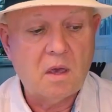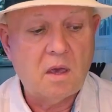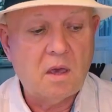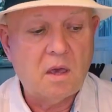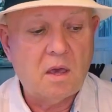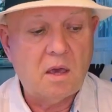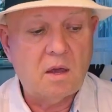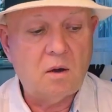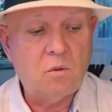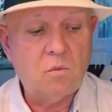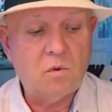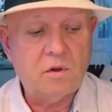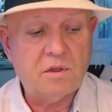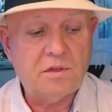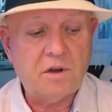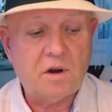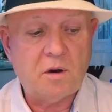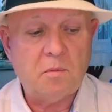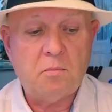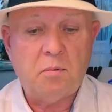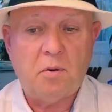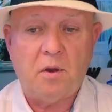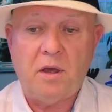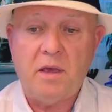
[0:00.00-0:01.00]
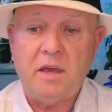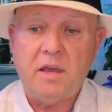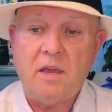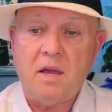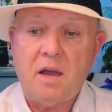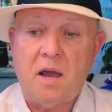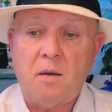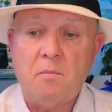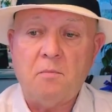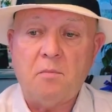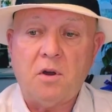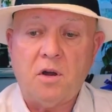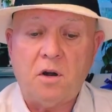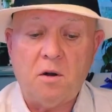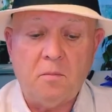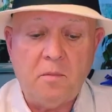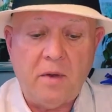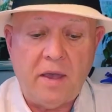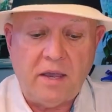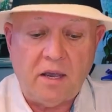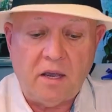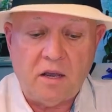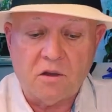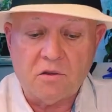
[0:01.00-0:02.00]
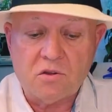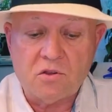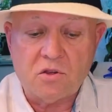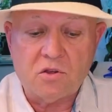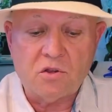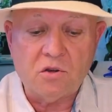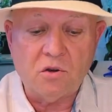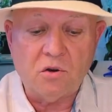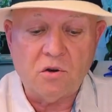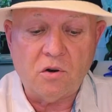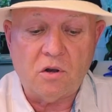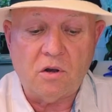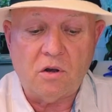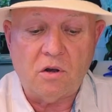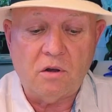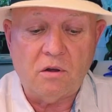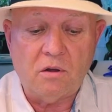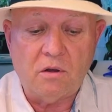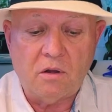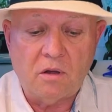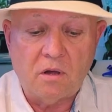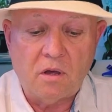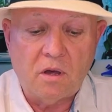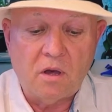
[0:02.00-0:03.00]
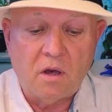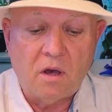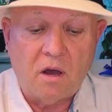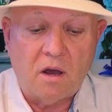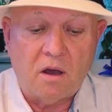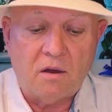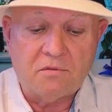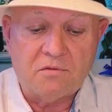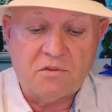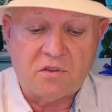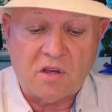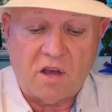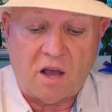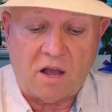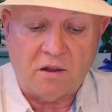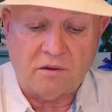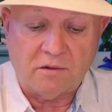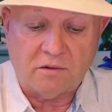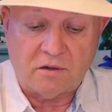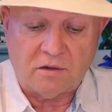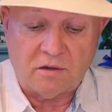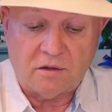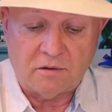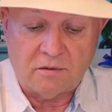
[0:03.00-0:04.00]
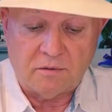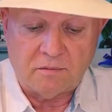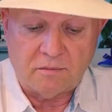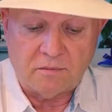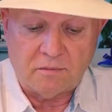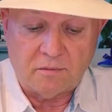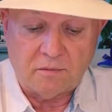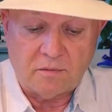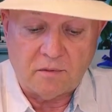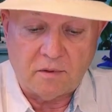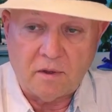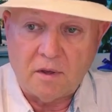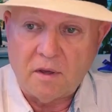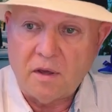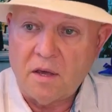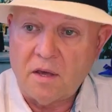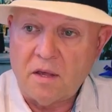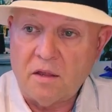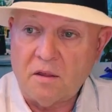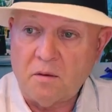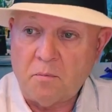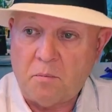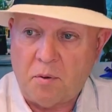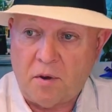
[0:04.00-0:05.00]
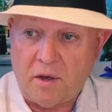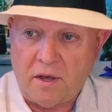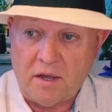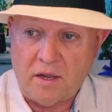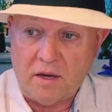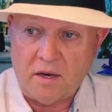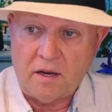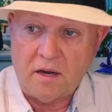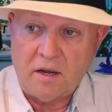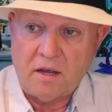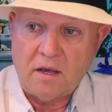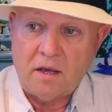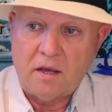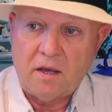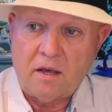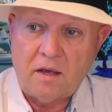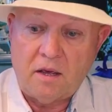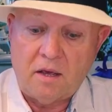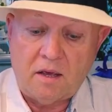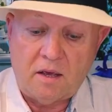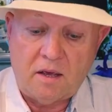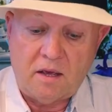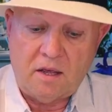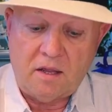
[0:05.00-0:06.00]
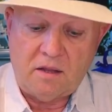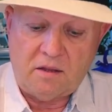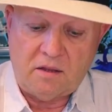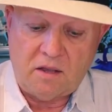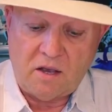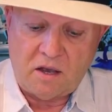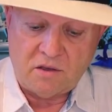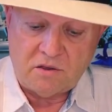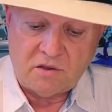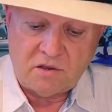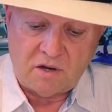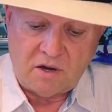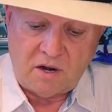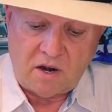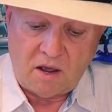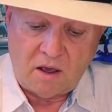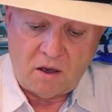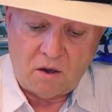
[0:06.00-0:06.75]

and with our plate, I'm going to make a circle of salt in the plate. It doesn't,